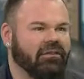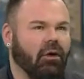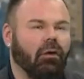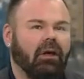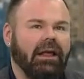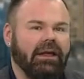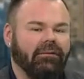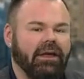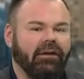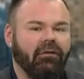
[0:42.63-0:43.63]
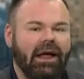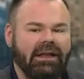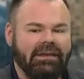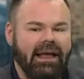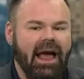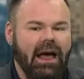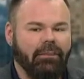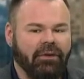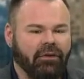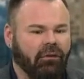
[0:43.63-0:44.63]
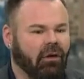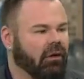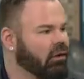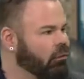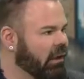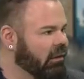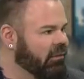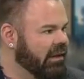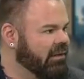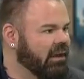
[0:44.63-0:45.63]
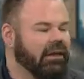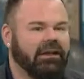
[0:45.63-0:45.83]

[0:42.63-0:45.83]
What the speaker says: So if they don't adapt, they're no longer relevant.